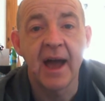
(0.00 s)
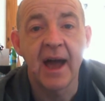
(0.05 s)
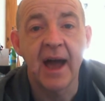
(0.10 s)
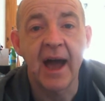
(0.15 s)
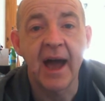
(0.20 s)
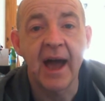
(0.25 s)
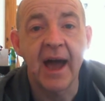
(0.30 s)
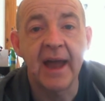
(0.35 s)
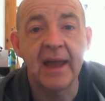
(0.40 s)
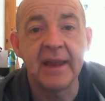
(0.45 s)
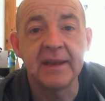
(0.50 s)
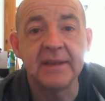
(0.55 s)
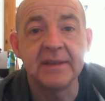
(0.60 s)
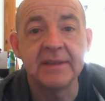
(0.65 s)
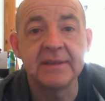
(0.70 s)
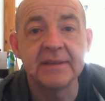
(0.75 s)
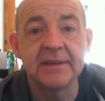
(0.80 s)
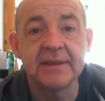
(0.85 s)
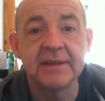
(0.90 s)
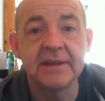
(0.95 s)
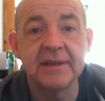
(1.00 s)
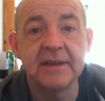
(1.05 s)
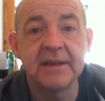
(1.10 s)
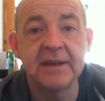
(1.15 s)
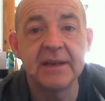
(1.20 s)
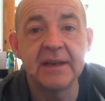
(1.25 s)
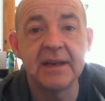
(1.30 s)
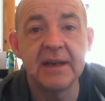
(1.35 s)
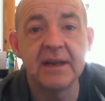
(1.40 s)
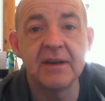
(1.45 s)
And
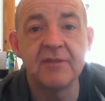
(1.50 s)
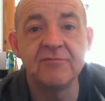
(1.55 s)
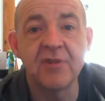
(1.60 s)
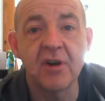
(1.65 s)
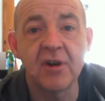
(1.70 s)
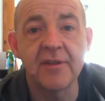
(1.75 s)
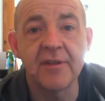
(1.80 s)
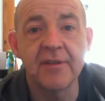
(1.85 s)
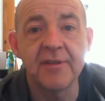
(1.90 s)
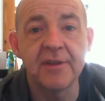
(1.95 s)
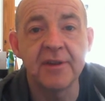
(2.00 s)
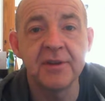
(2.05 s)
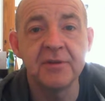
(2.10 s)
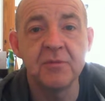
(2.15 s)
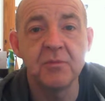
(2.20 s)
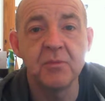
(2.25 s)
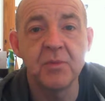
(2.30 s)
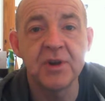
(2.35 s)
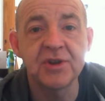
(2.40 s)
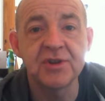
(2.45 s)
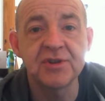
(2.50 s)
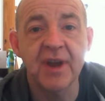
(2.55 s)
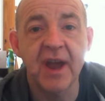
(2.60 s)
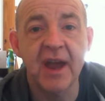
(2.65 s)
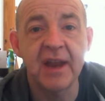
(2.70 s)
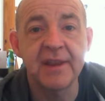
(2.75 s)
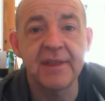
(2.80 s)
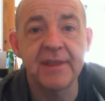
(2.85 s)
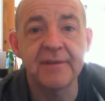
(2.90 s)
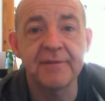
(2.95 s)
rather than wish
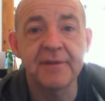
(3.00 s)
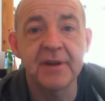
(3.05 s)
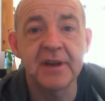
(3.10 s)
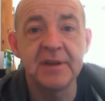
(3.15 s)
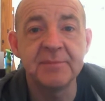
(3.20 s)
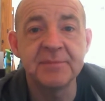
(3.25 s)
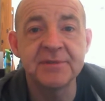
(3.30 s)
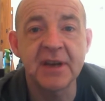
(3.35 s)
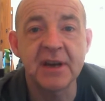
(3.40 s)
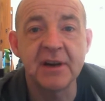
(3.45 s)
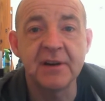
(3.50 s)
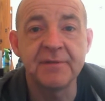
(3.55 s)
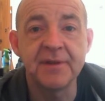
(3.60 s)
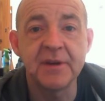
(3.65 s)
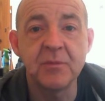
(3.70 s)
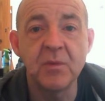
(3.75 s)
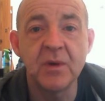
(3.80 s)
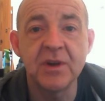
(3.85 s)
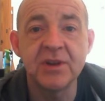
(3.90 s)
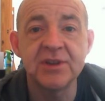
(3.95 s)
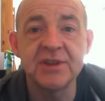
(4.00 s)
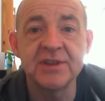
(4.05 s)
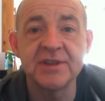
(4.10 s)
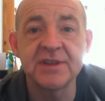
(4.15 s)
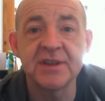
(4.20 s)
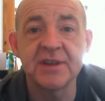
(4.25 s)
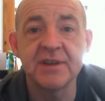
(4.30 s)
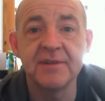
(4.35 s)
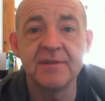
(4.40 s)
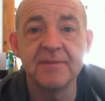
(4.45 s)
anything for himself, he
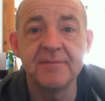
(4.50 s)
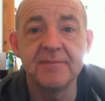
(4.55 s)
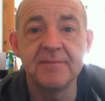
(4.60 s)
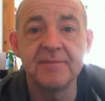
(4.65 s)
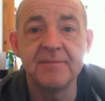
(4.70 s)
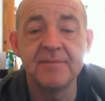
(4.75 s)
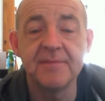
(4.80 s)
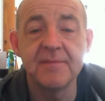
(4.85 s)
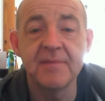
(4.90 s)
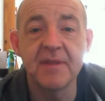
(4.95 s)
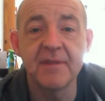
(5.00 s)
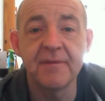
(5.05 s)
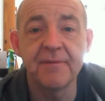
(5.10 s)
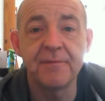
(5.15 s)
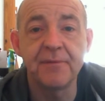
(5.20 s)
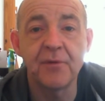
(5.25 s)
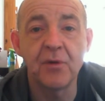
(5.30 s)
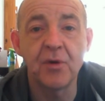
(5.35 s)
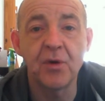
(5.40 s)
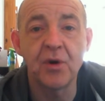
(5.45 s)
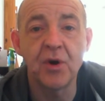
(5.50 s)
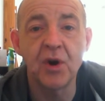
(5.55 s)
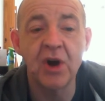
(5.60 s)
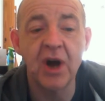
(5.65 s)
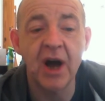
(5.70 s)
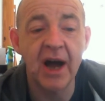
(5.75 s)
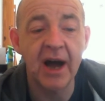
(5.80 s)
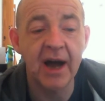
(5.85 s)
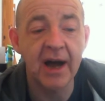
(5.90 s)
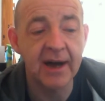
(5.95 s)
wishes for
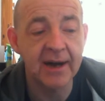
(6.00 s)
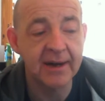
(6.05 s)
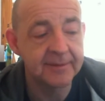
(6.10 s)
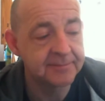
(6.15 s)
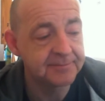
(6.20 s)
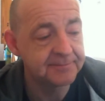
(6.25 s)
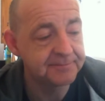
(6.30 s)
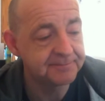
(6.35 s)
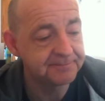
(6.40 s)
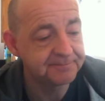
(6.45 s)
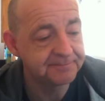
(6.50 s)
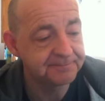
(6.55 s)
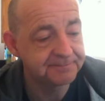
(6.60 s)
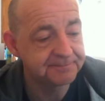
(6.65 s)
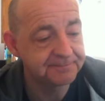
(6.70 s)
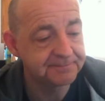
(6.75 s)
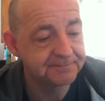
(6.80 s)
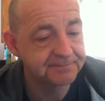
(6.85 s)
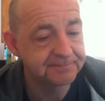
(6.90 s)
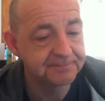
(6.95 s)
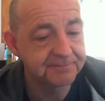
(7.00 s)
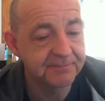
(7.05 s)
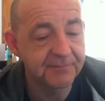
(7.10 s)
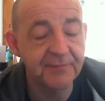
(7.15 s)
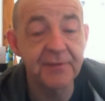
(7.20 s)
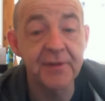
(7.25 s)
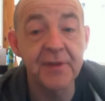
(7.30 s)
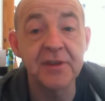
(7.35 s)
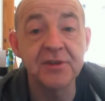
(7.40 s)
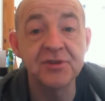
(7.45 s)

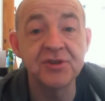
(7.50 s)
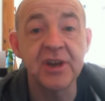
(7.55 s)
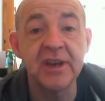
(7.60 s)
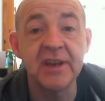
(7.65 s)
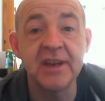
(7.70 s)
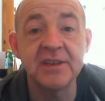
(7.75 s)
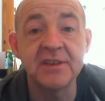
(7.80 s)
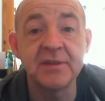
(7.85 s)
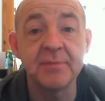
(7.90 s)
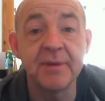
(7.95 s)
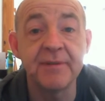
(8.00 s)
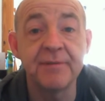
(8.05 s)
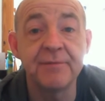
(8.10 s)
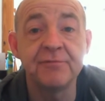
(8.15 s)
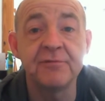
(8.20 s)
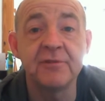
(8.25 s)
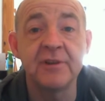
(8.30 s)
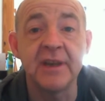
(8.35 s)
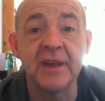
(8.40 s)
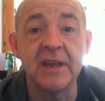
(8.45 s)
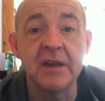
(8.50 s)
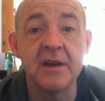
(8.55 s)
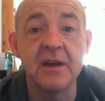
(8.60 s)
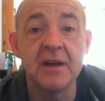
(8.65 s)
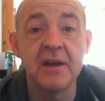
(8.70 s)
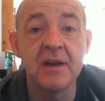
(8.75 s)
the genie to be free.